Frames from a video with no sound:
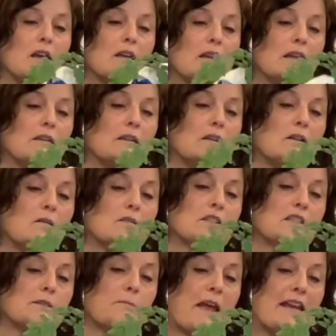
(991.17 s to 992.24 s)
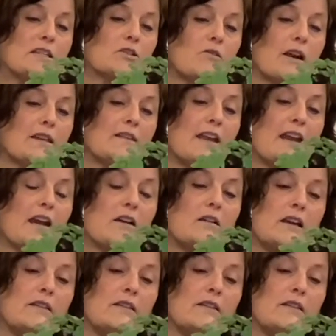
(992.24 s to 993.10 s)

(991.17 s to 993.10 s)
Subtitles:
That little space right there,